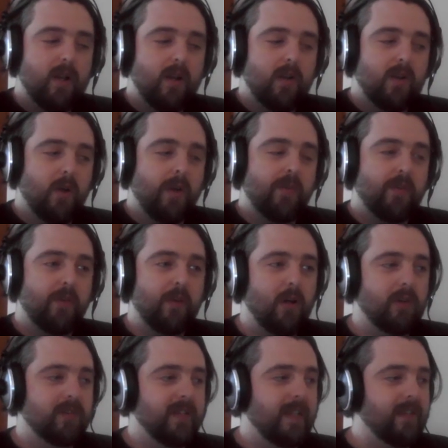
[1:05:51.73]
going through
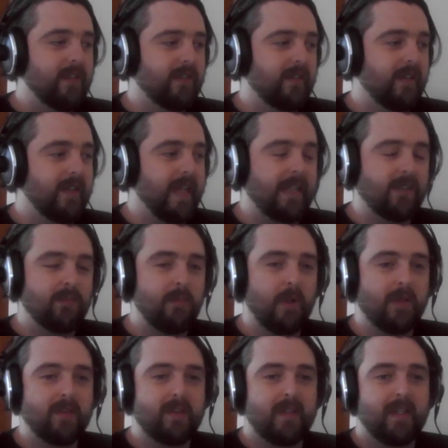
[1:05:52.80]
call centers and things,
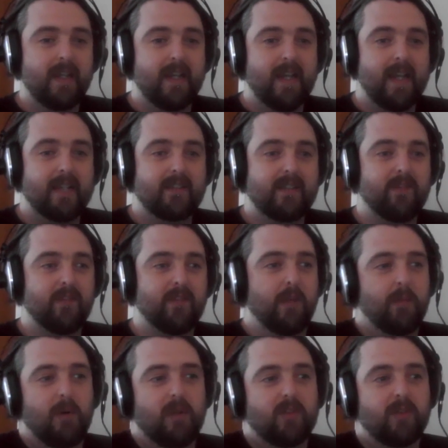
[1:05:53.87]
but it's
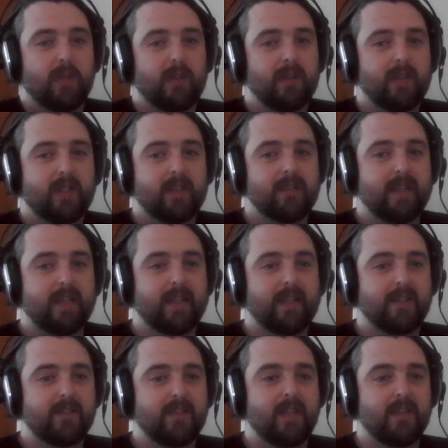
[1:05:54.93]
definitely possible. It's like
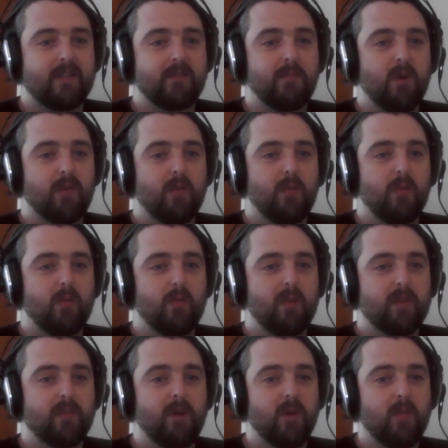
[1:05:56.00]
there's more
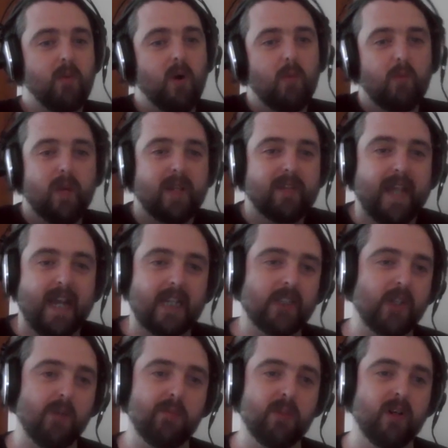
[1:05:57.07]
than one way to get a
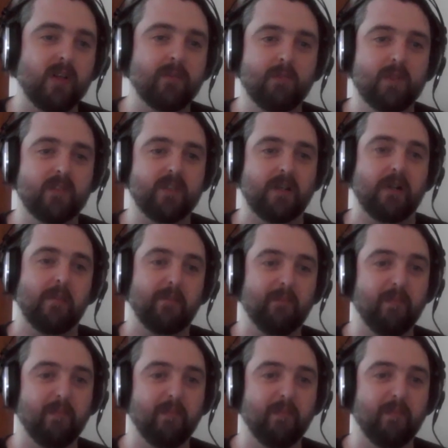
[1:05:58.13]
job done. So